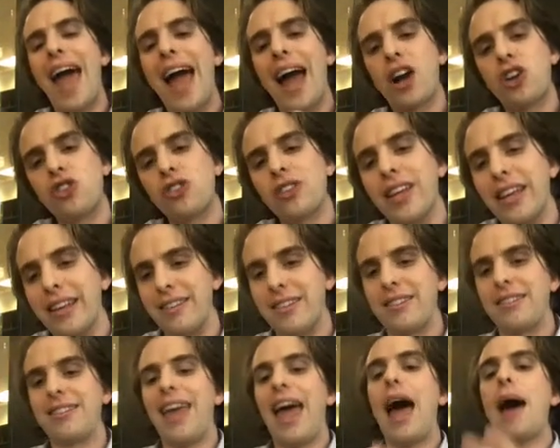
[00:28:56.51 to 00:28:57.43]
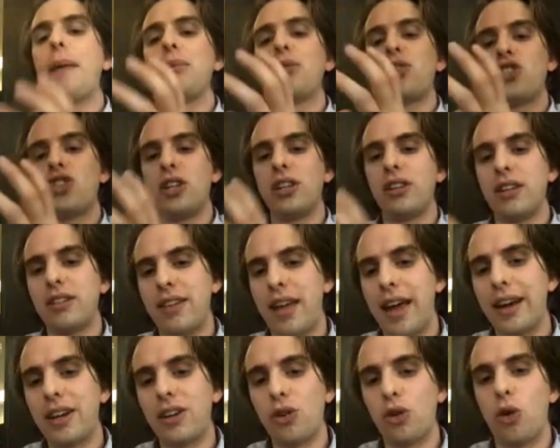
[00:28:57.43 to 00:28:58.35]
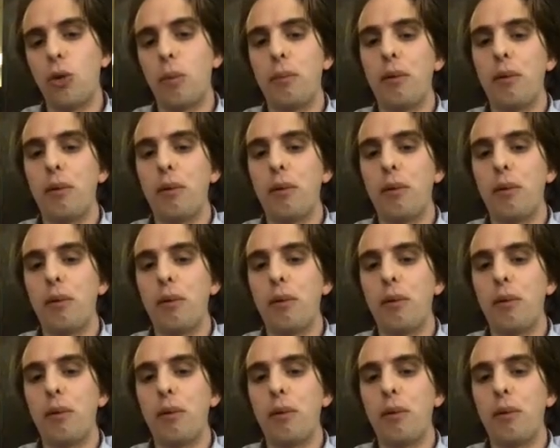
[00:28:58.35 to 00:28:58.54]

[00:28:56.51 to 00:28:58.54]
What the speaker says: actually establishing the technical